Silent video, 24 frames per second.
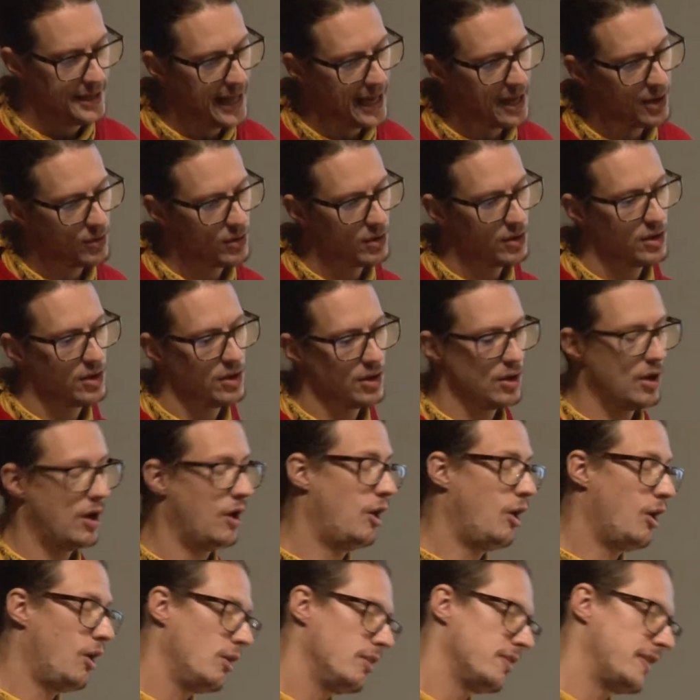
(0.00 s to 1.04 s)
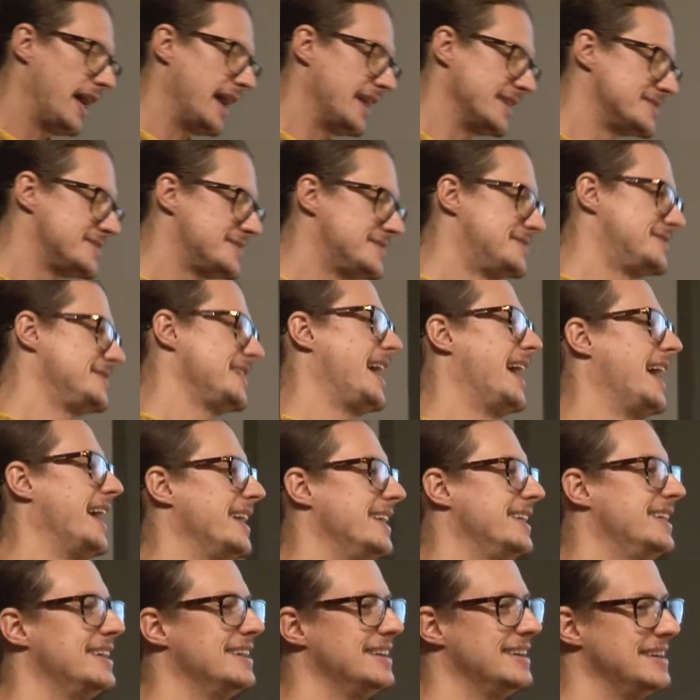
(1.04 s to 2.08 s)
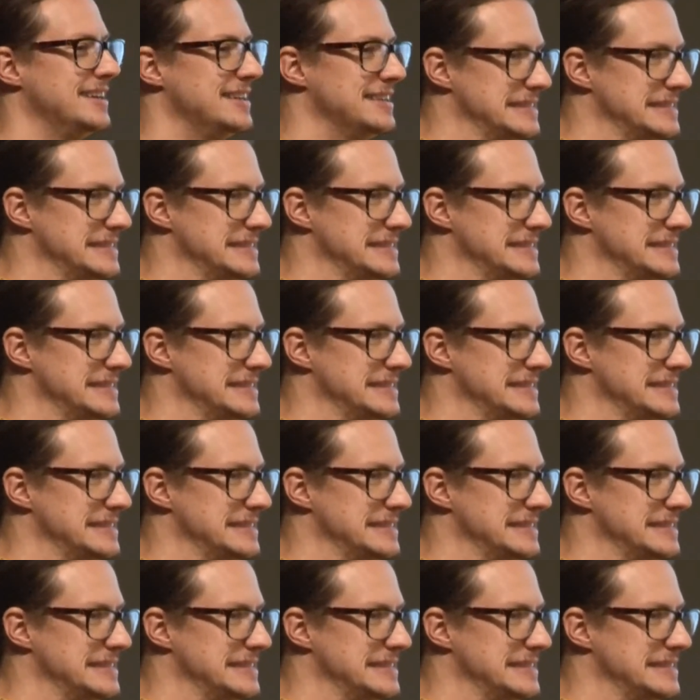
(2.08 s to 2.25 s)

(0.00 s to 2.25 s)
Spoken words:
Now, all that said,